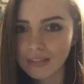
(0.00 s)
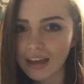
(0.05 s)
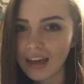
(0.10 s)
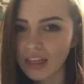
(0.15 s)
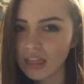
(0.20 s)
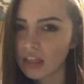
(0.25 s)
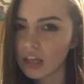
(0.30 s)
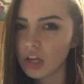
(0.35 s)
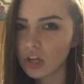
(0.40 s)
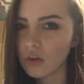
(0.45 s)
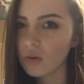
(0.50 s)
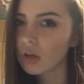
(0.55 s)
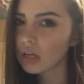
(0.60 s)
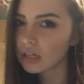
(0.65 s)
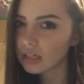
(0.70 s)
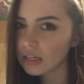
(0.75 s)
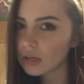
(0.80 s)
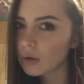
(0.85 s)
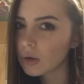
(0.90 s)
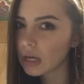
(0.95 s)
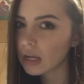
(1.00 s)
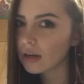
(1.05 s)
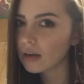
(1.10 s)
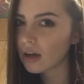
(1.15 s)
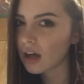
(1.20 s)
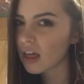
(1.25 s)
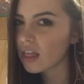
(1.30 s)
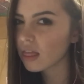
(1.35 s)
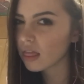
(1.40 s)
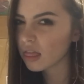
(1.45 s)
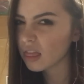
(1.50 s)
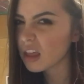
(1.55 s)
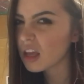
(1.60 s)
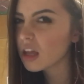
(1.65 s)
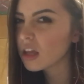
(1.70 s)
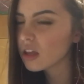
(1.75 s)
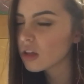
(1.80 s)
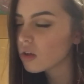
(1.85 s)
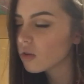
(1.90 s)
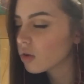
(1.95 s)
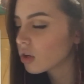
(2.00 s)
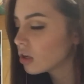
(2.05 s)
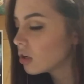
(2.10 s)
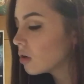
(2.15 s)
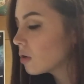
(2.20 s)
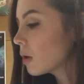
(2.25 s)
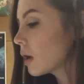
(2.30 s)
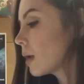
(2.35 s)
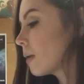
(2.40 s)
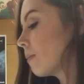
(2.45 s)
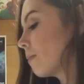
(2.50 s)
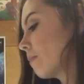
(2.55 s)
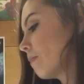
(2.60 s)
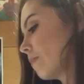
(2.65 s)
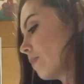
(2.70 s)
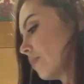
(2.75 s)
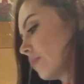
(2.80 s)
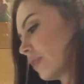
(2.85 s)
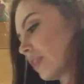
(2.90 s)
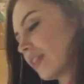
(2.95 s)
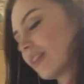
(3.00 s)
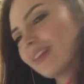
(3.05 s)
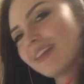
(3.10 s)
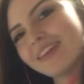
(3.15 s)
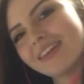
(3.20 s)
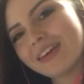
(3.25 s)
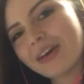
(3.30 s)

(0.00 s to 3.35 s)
I think you can do it. I think you can do it.